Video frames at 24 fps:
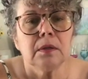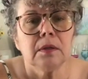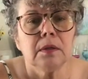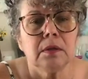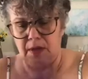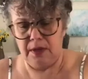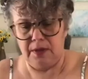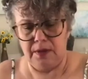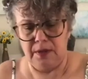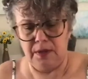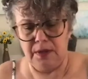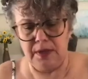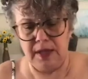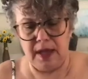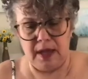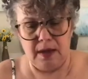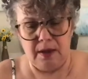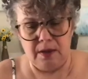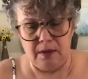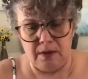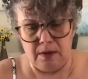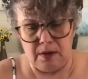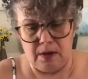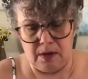Take this
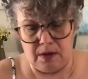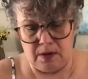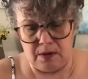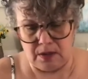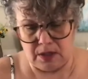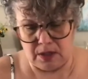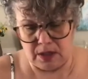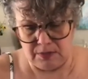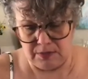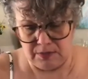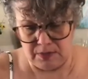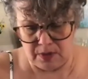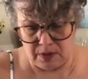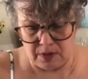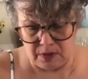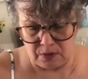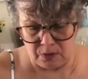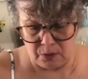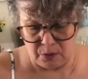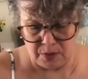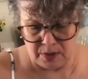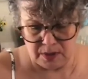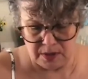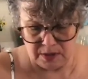out, give it a little
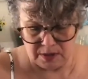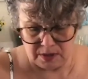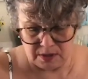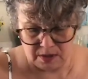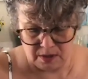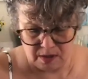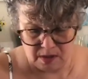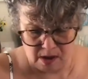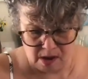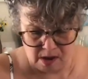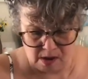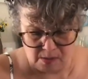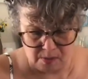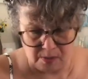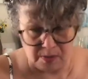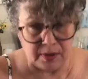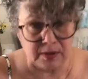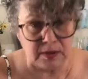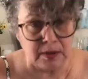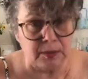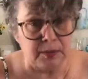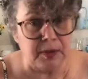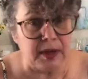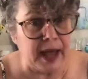twist because
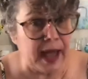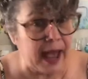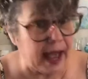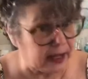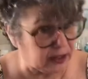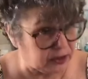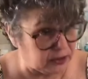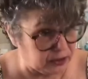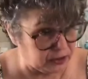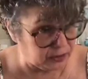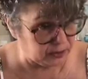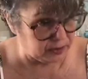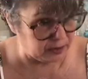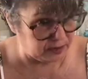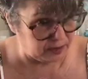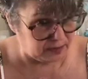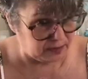I'm going to add to it.